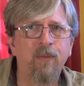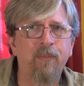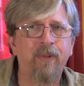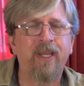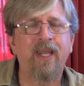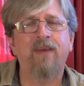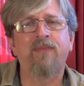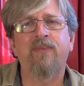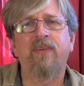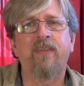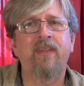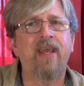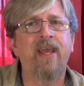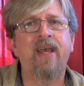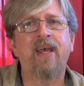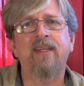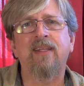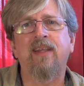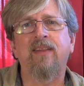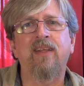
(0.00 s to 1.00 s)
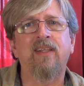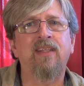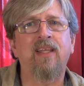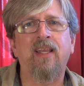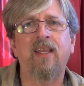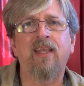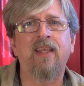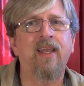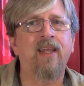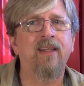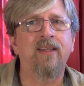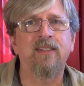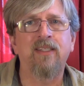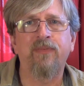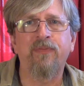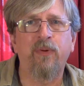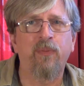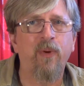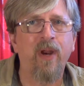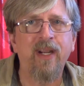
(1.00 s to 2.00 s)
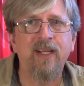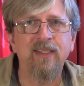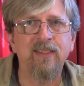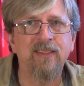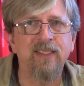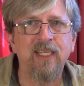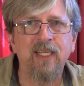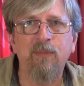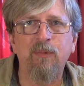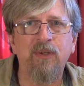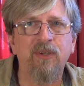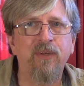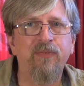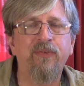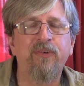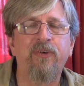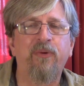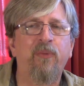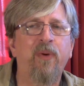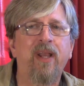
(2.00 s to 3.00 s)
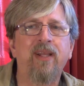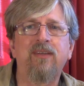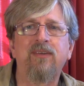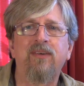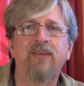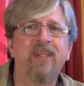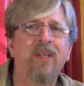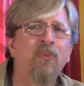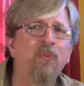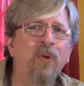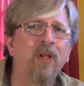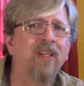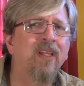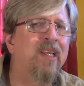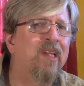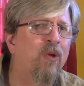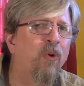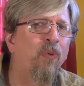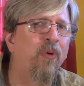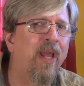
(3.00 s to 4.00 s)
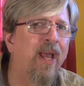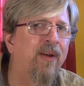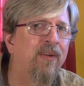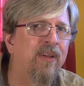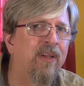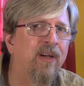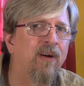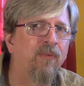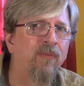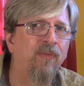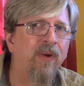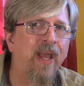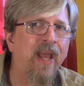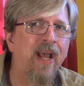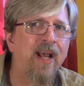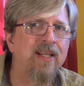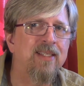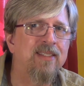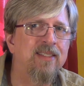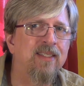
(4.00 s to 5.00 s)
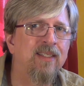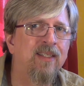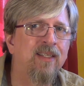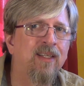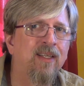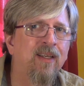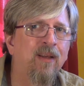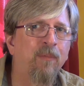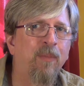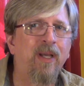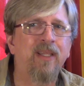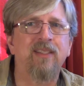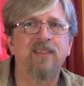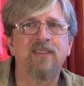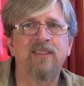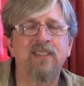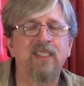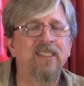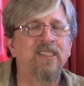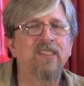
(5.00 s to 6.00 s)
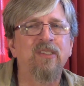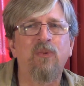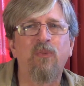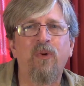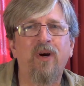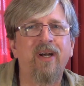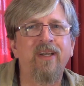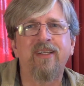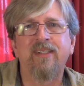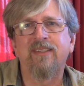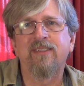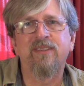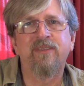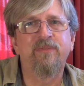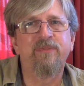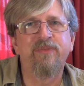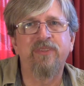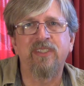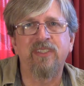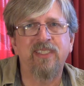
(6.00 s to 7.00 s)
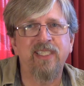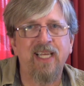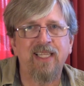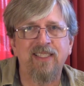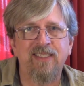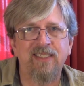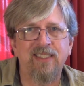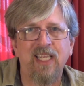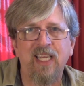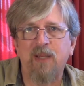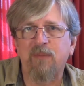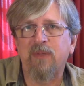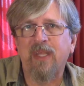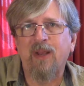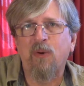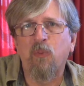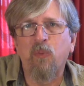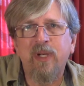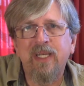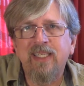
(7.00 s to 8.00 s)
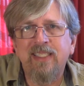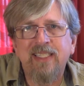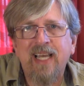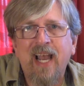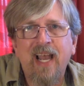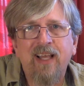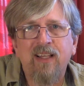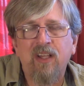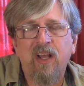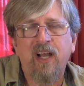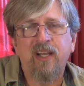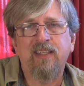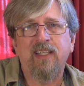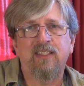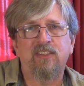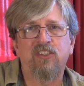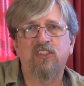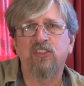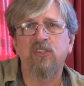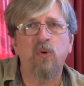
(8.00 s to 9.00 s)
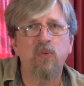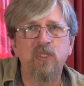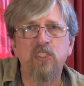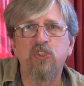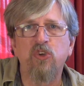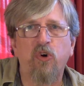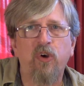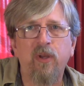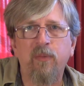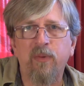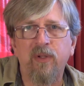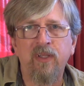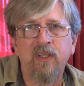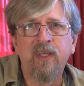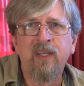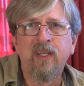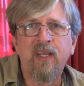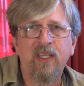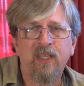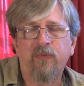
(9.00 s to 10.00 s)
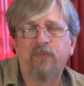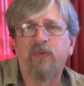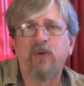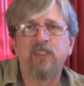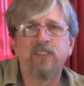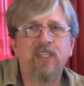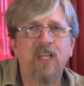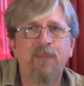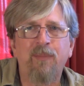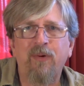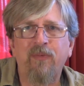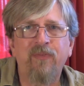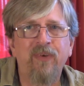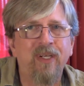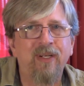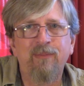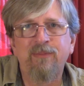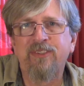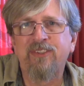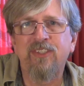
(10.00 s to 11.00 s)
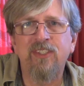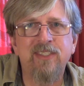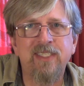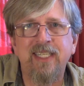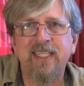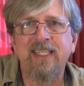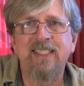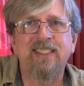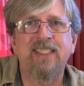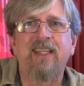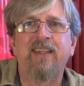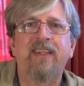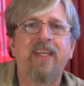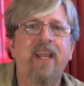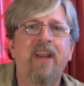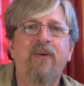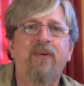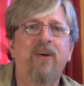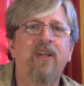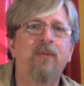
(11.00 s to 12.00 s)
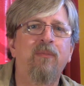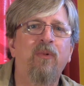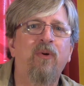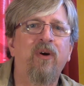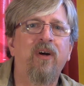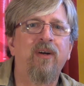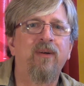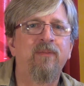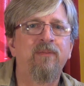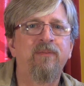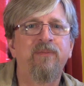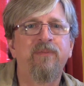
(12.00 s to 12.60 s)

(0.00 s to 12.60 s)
But after that, I think they had a different writing team and a different director, and they really go downhill fast. By the sixth one, it's just not the same. That witty dialogue that's so enjoyable in the first couple films just isn't there anymore.